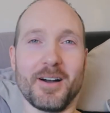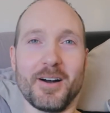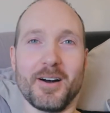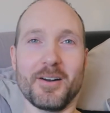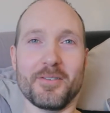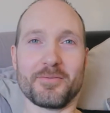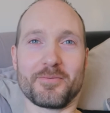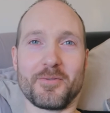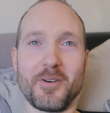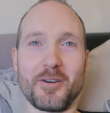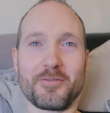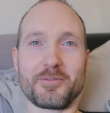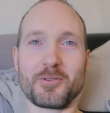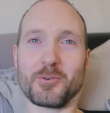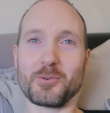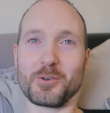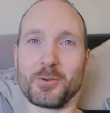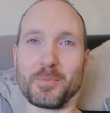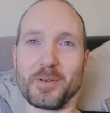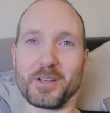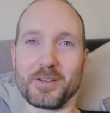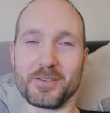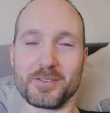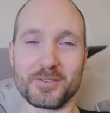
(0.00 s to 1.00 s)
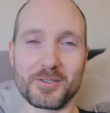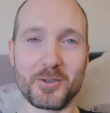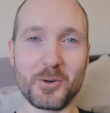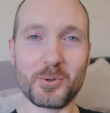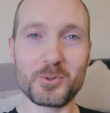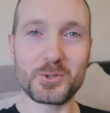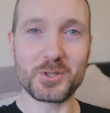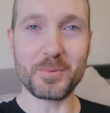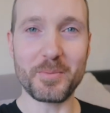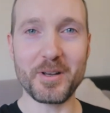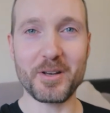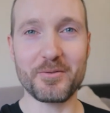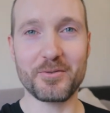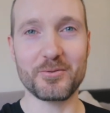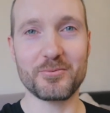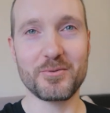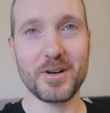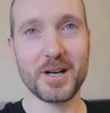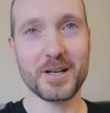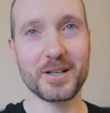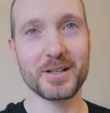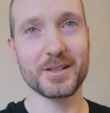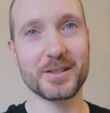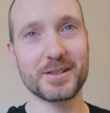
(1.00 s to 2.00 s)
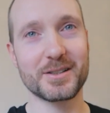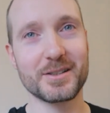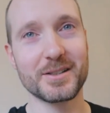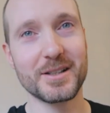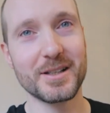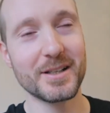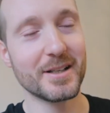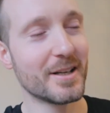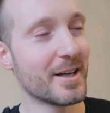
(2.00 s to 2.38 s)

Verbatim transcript: I've, I've called a bit, caused a bit of a ruckus.